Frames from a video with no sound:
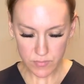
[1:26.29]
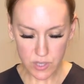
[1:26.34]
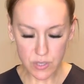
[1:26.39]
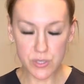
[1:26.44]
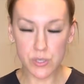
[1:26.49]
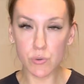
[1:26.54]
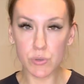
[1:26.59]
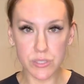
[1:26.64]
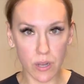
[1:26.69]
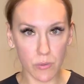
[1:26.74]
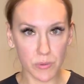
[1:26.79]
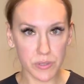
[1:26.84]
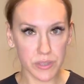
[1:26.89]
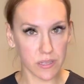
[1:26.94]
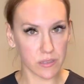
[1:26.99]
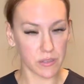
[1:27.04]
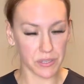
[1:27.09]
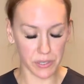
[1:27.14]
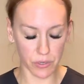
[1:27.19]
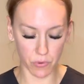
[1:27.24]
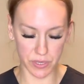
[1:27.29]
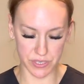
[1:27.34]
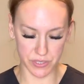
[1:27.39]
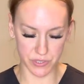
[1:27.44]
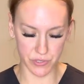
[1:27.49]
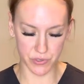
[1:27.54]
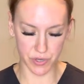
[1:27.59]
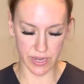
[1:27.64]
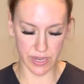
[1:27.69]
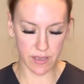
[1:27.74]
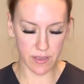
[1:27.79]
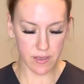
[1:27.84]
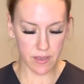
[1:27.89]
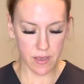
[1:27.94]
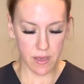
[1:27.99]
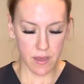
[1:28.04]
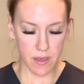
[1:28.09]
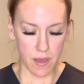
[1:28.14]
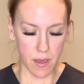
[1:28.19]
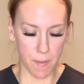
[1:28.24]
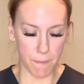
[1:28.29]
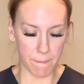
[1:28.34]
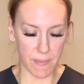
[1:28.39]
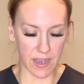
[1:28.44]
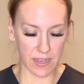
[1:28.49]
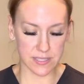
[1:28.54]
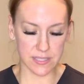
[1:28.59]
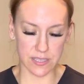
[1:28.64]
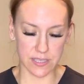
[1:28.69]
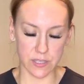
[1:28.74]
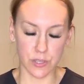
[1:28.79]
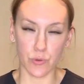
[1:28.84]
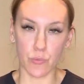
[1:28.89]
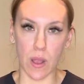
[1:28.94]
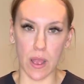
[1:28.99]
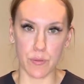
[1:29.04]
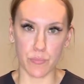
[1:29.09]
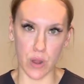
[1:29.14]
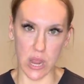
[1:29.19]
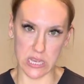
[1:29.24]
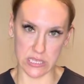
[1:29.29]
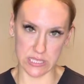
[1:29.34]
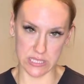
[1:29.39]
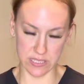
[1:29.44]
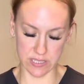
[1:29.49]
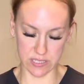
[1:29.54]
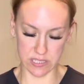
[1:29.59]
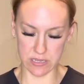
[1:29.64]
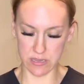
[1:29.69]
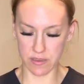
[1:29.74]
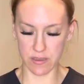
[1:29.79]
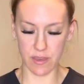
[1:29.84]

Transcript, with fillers: So we'll start with the clinical history. Mass in the right breast.